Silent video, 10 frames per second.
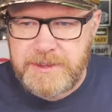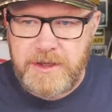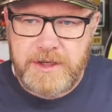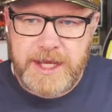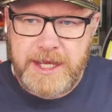
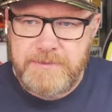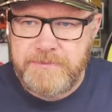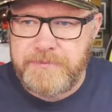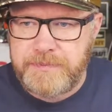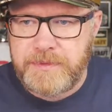Okay,
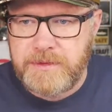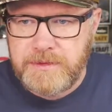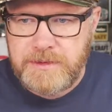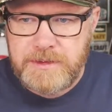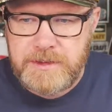
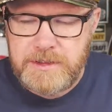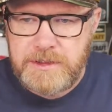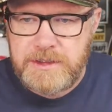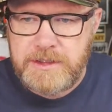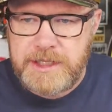
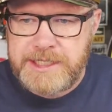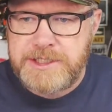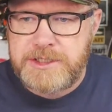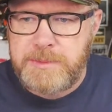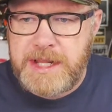that's
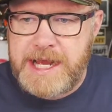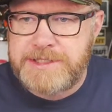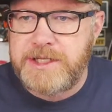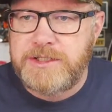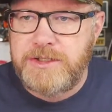just a
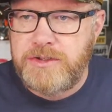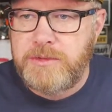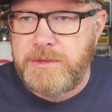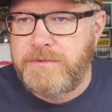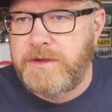plastic
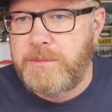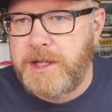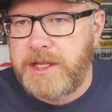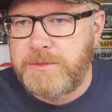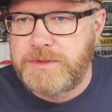tube, if
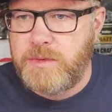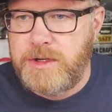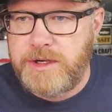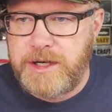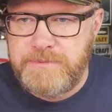anybody was
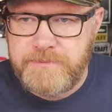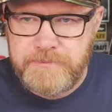wondering.